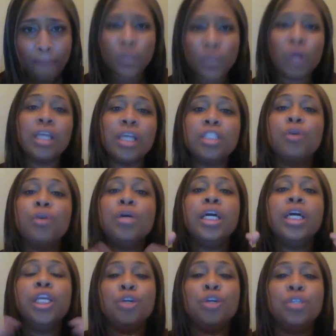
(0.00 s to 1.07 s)
Okay, so
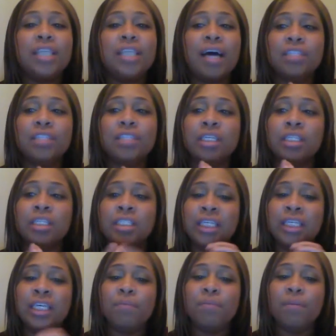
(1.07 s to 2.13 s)
you just have to
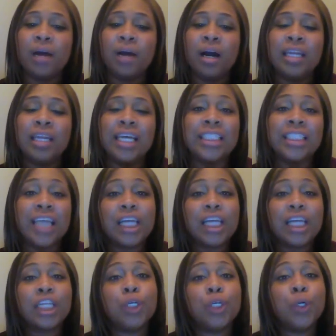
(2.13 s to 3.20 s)
keep in mind
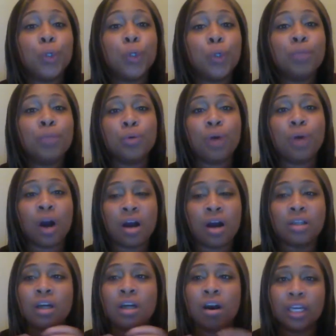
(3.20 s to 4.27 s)
exactly whom you
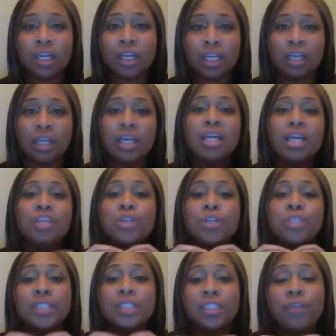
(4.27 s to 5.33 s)
are targeting, your
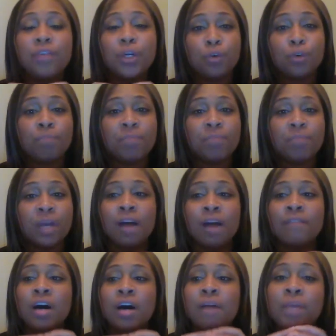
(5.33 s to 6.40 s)
specific group
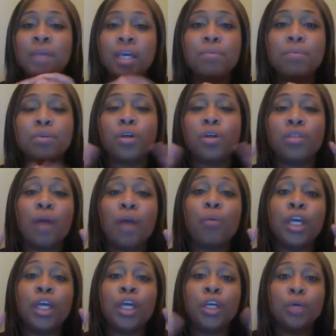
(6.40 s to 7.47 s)
of people, so that
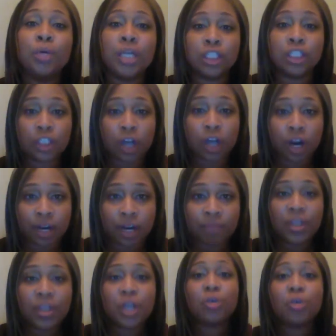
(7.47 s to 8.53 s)
way you can start
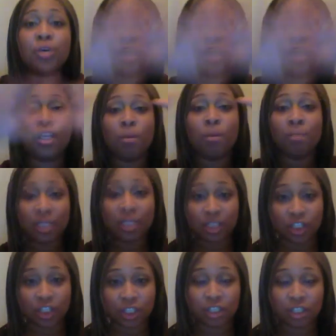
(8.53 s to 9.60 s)
creating your
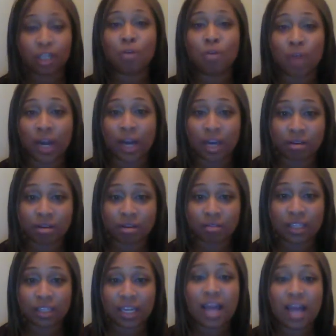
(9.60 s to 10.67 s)
messages around
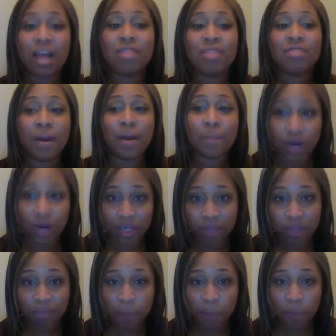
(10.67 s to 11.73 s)
that
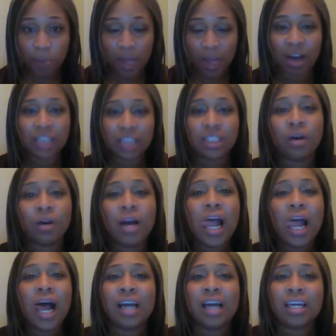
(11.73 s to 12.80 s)
market. All right, so
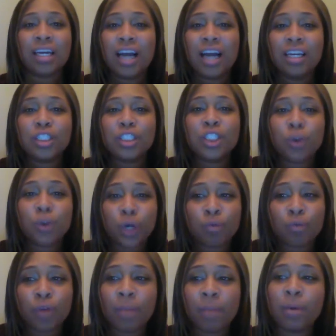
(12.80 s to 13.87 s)
I kind of sort
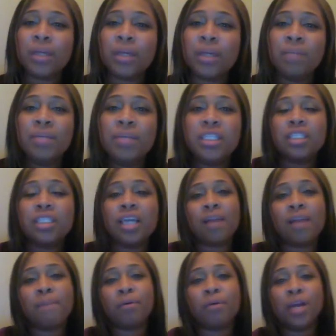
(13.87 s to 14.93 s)
of rambled, but let me just kind
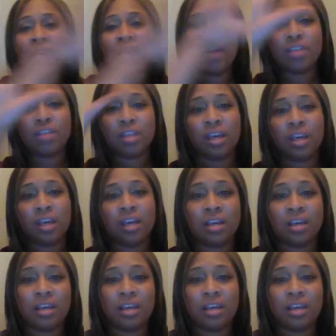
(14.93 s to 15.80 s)
of bring everything